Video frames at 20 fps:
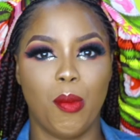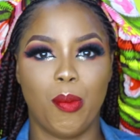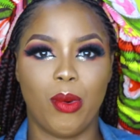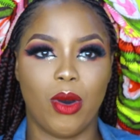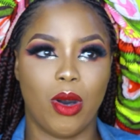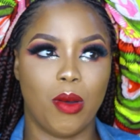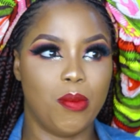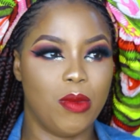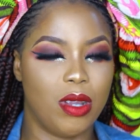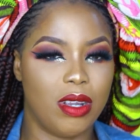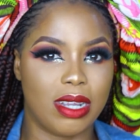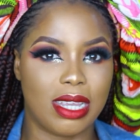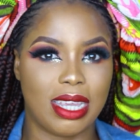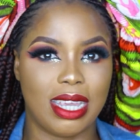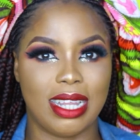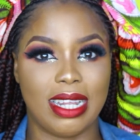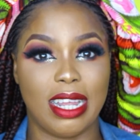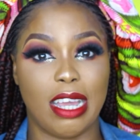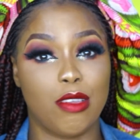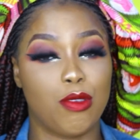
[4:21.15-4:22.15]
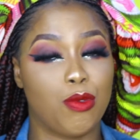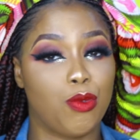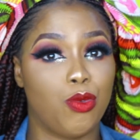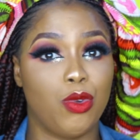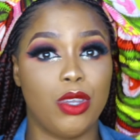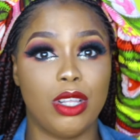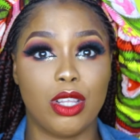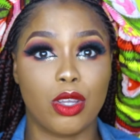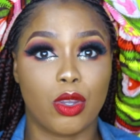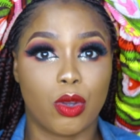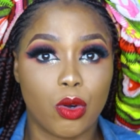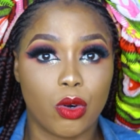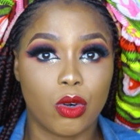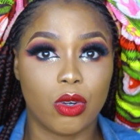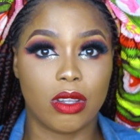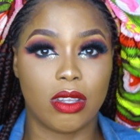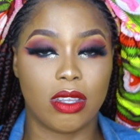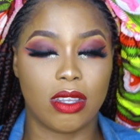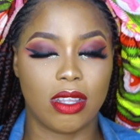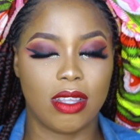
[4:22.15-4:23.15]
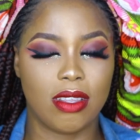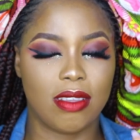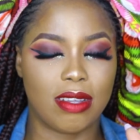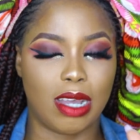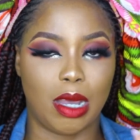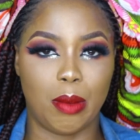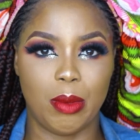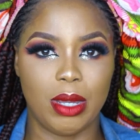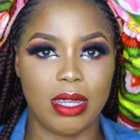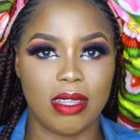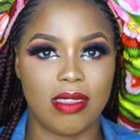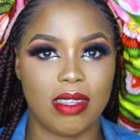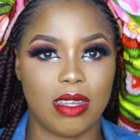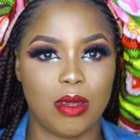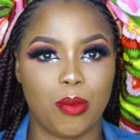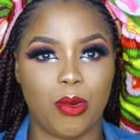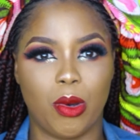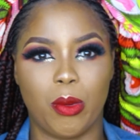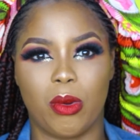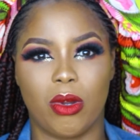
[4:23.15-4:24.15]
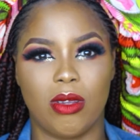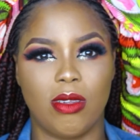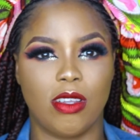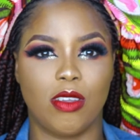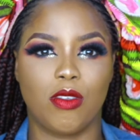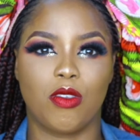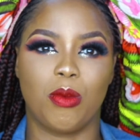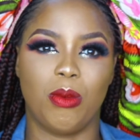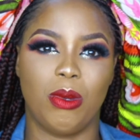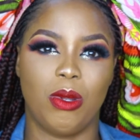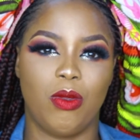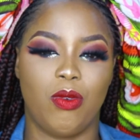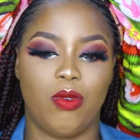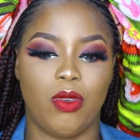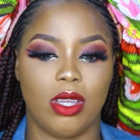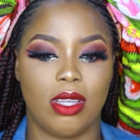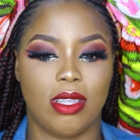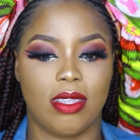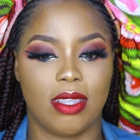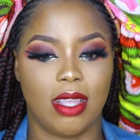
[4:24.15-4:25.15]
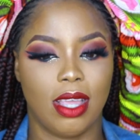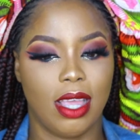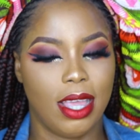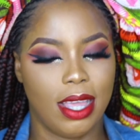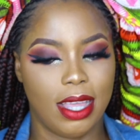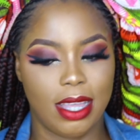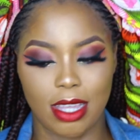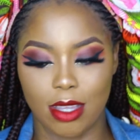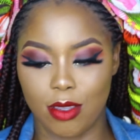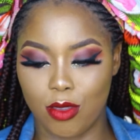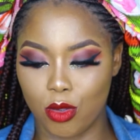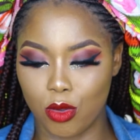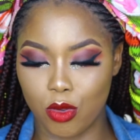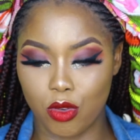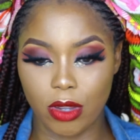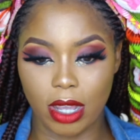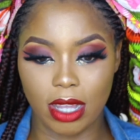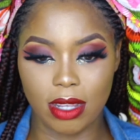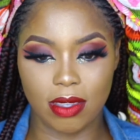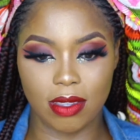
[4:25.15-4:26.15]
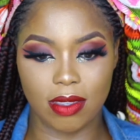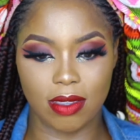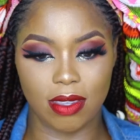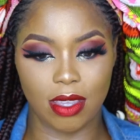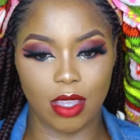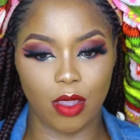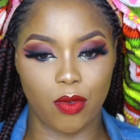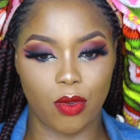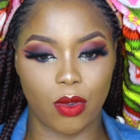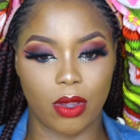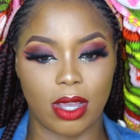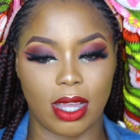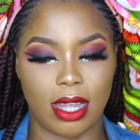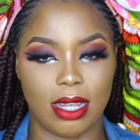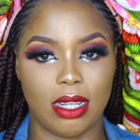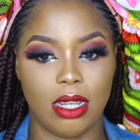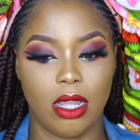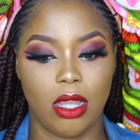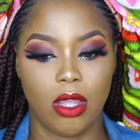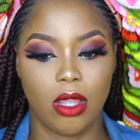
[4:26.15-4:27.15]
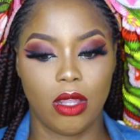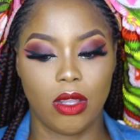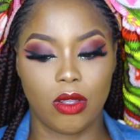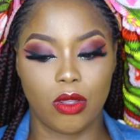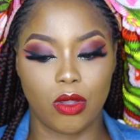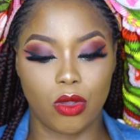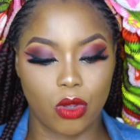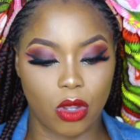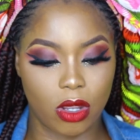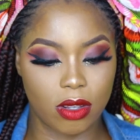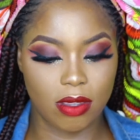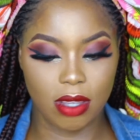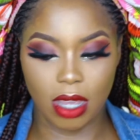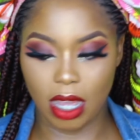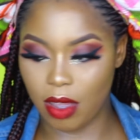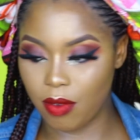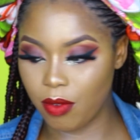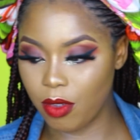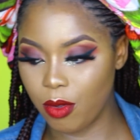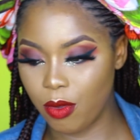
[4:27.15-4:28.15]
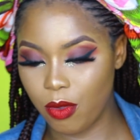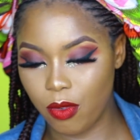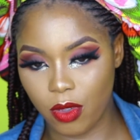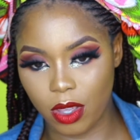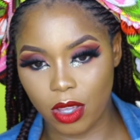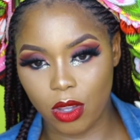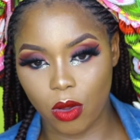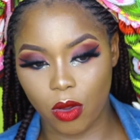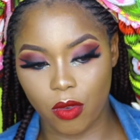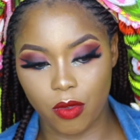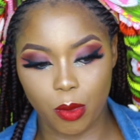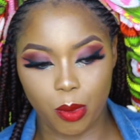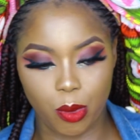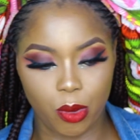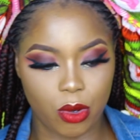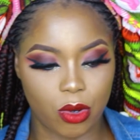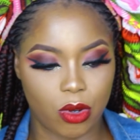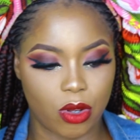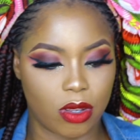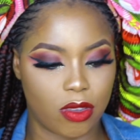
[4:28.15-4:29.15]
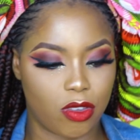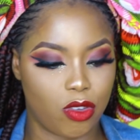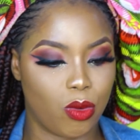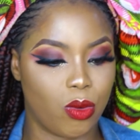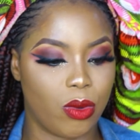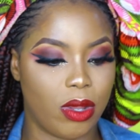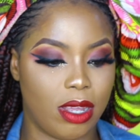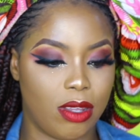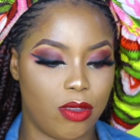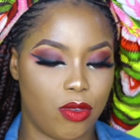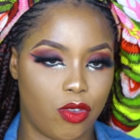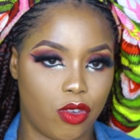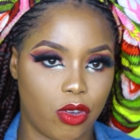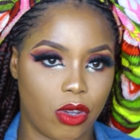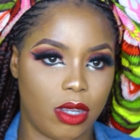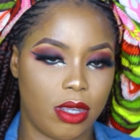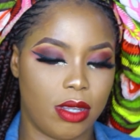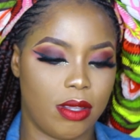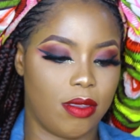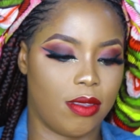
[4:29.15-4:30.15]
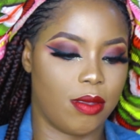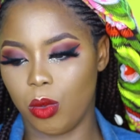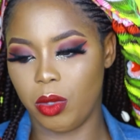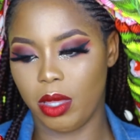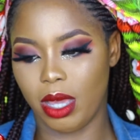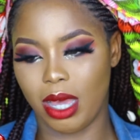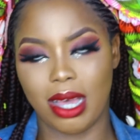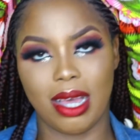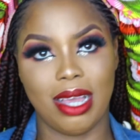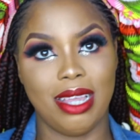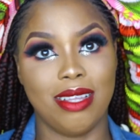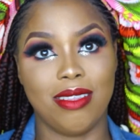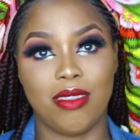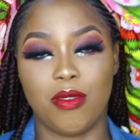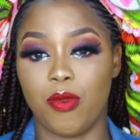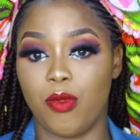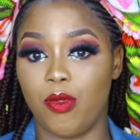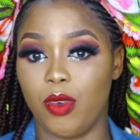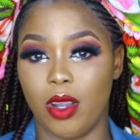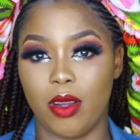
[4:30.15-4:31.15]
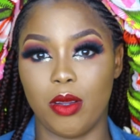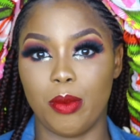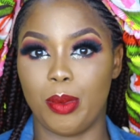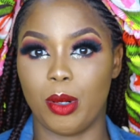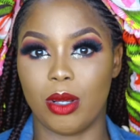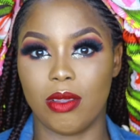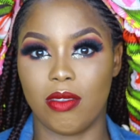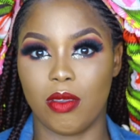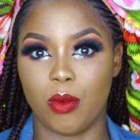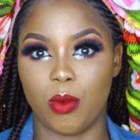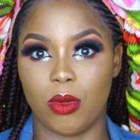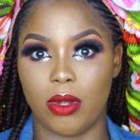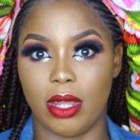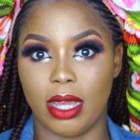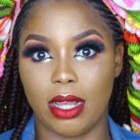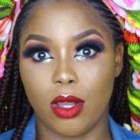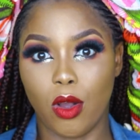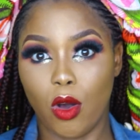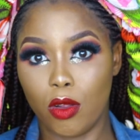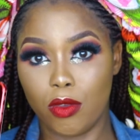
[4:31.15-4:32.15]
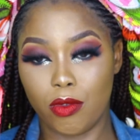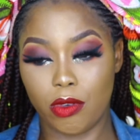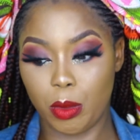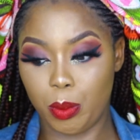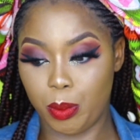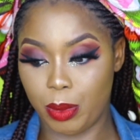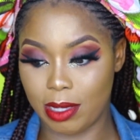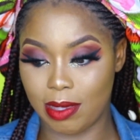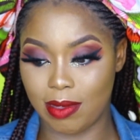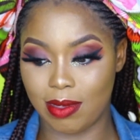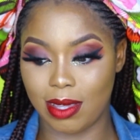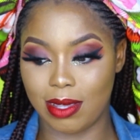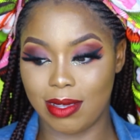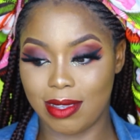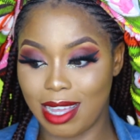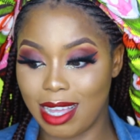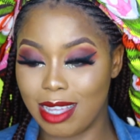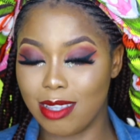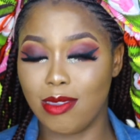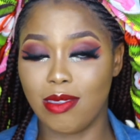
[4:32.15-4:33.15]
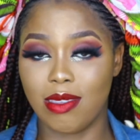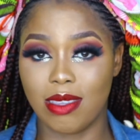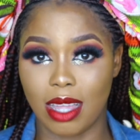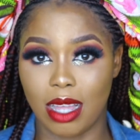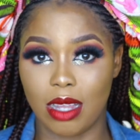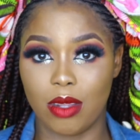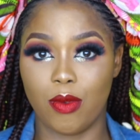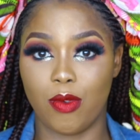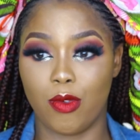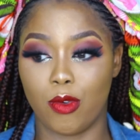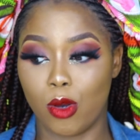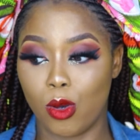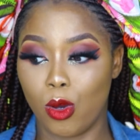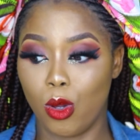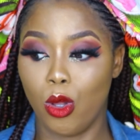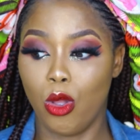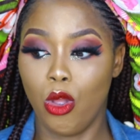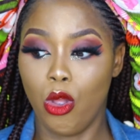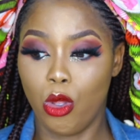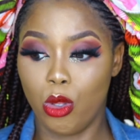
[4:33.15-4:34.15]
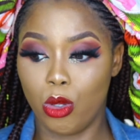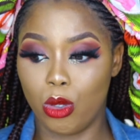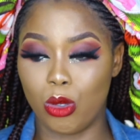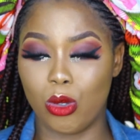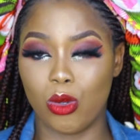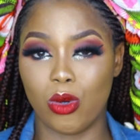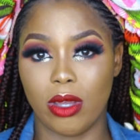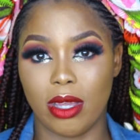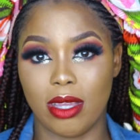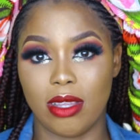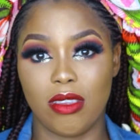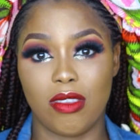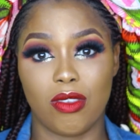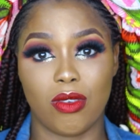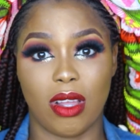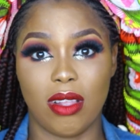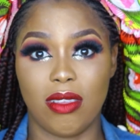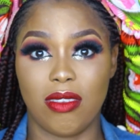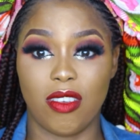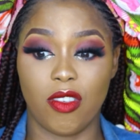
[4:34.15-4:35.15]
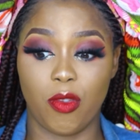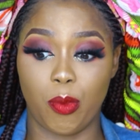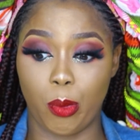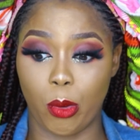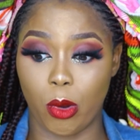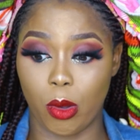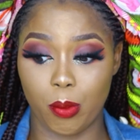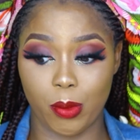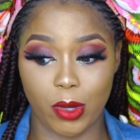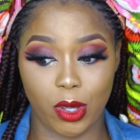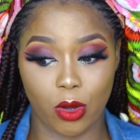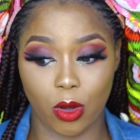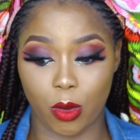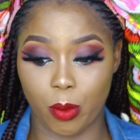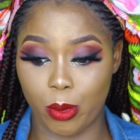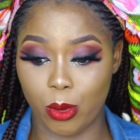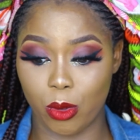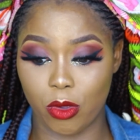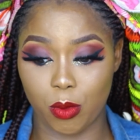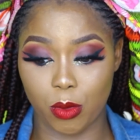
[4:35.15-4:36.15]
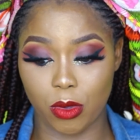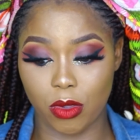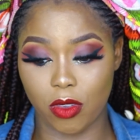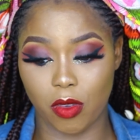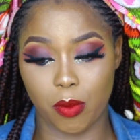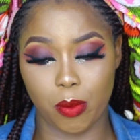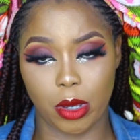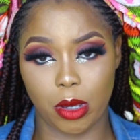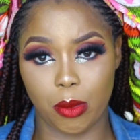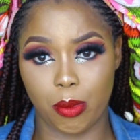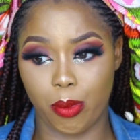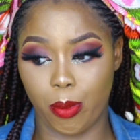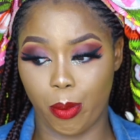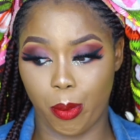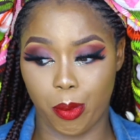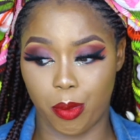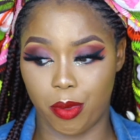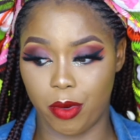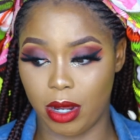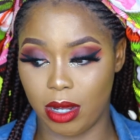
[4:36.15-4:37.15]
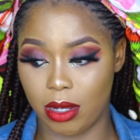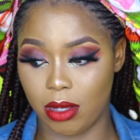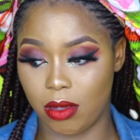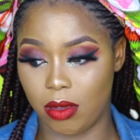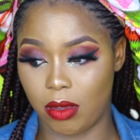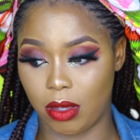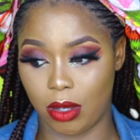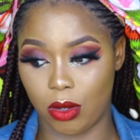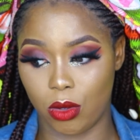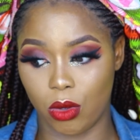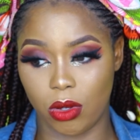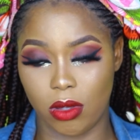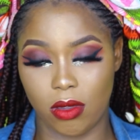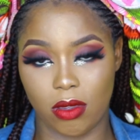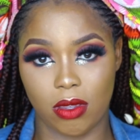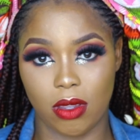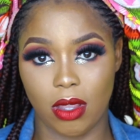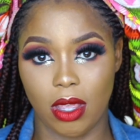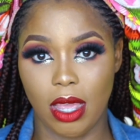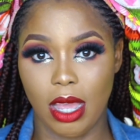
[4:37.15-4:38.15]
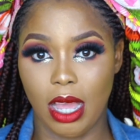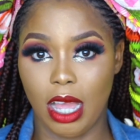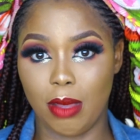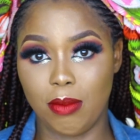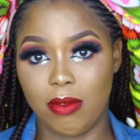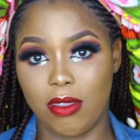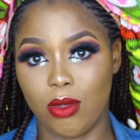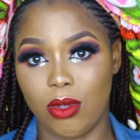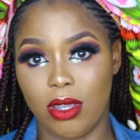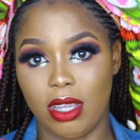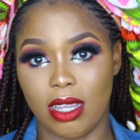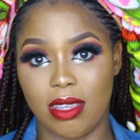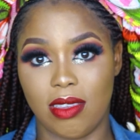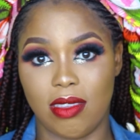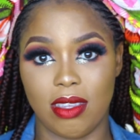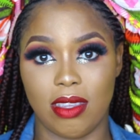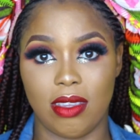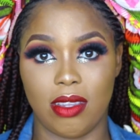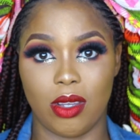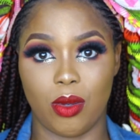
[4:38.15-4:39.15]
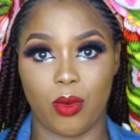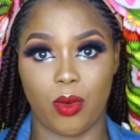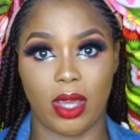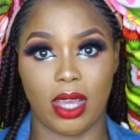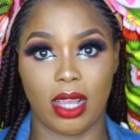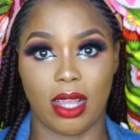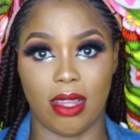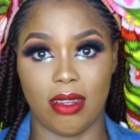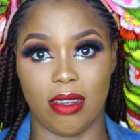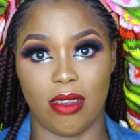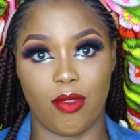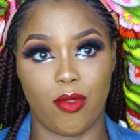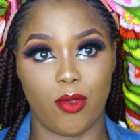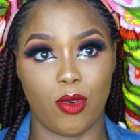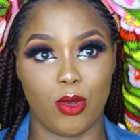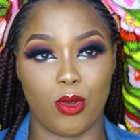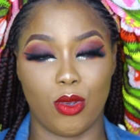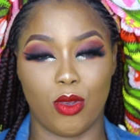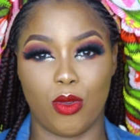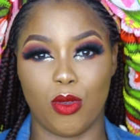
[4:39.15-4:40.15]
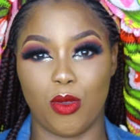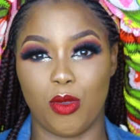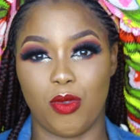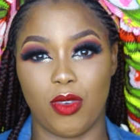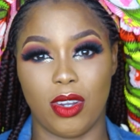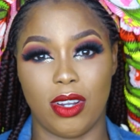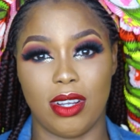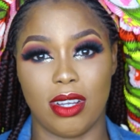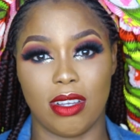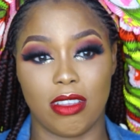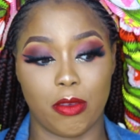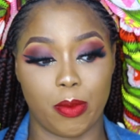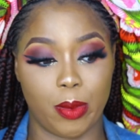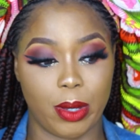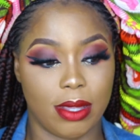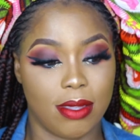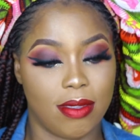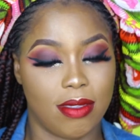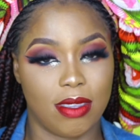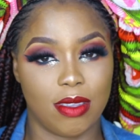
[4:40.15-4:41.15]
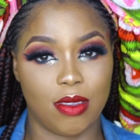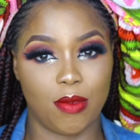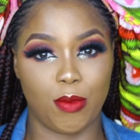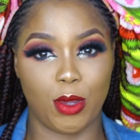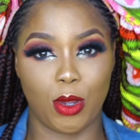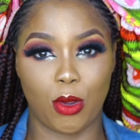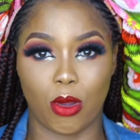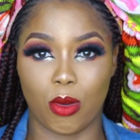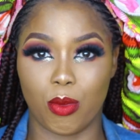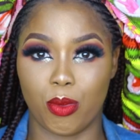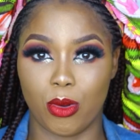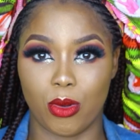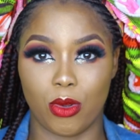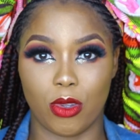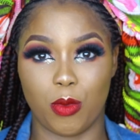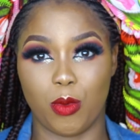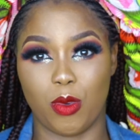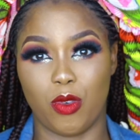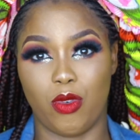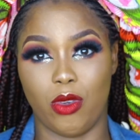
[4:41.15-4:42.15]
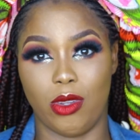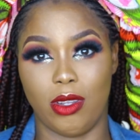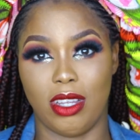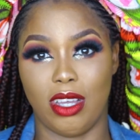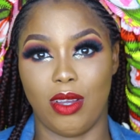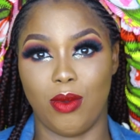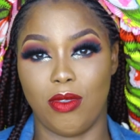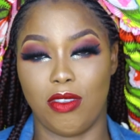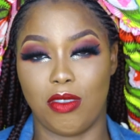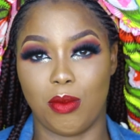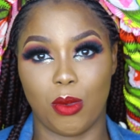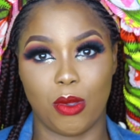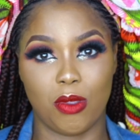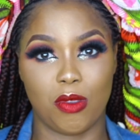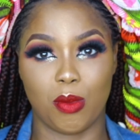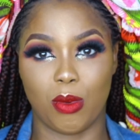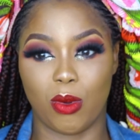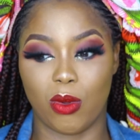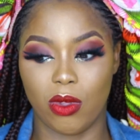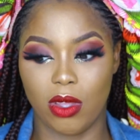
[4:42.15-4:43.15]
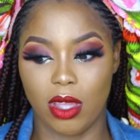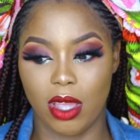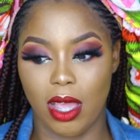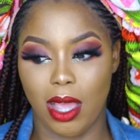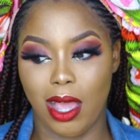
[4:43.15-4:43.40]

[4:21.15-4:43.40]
But Mary Kay, that is really good. It's amazing, but because there's so many fakes, yeah. So try to see if you can not have a fake of a product, you will enjoy it. So yeah, it's very possible, like 100%. I stand for low end to achieve bomb makeup looks. Most of my brands are not, I'm still getting there where I can afford all those very expensive makeup products, but for now it's small.